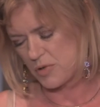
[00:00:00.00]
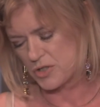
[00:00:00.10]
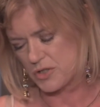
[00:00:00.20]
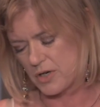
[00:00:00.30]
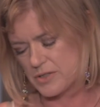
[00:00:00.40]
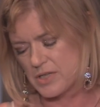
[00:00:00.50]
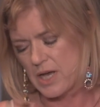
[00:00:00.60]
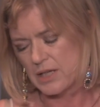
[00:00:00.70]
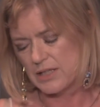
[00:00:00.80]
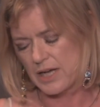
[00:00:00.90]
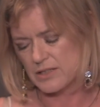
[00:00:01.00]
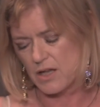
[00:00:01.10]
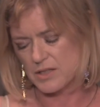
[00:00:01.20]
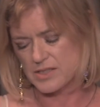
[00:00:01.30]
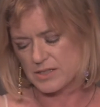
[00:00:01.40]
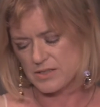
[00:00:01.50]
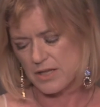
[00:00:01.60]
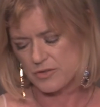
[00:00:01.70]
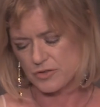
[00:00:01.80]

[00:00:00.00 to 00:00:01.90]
pushcarts lined along 16th